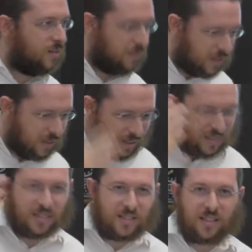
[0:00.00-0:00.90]
This,
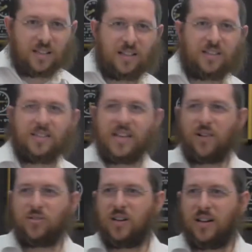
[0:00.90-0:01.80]
this, is, uh, this is
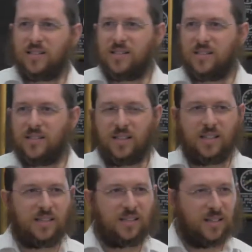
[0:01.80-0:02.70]
how science is,
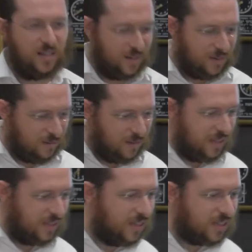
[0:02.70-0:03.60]
is, uh,
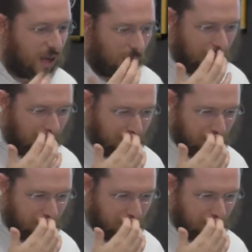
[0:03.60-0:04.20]
is, is going.